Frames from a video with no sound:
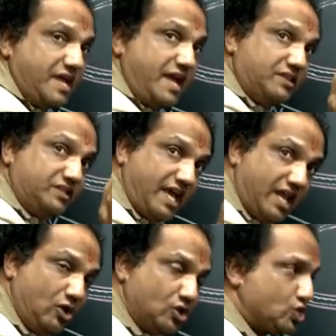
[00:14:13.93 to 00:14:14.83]
and
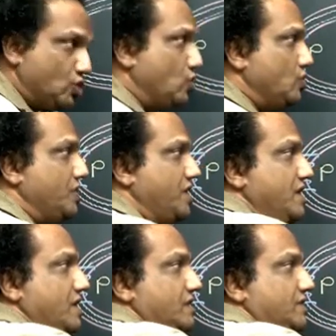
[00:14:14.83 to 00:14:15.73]
then also
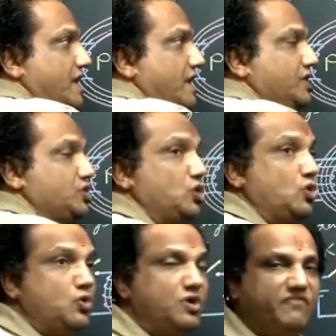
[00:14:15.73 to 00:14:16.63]
here there is
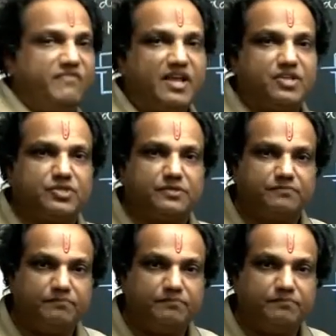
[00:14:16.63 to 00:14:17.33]
no deflection,